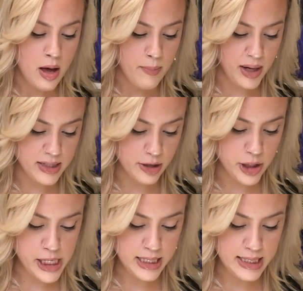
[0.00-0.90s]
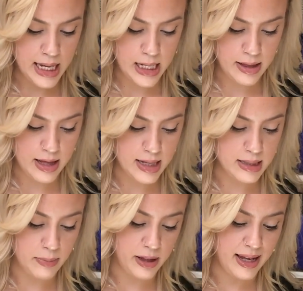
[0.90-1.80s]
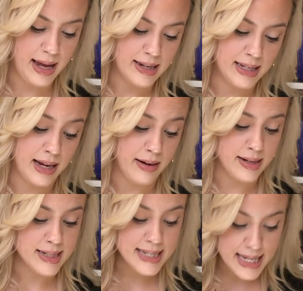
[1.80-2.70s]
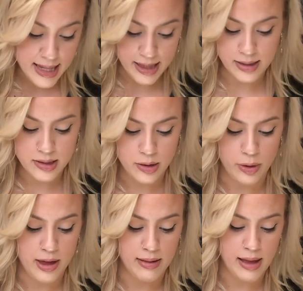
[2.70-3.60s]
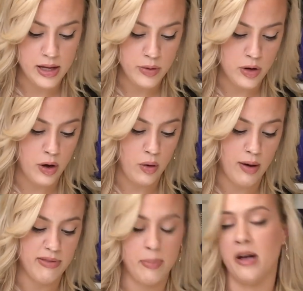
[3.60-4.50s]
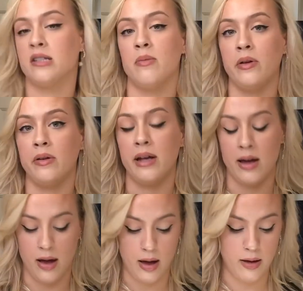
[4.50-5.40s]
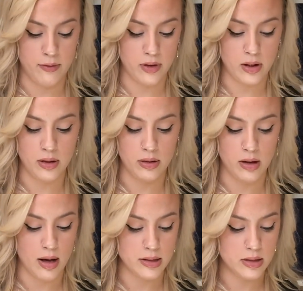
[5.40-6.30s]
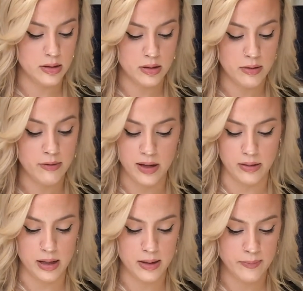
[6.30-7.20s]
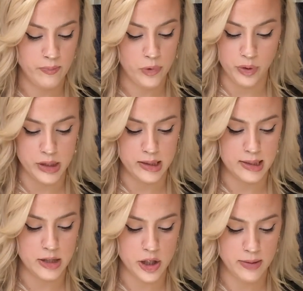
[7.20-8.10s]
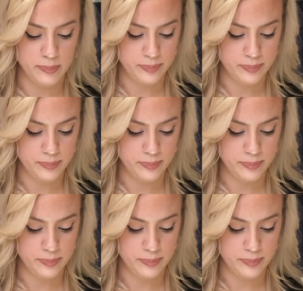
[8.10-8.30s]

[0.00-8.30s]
My surgeon said they simply can't guarantee this, so they let you know of the possibility of lost feeling or sensation.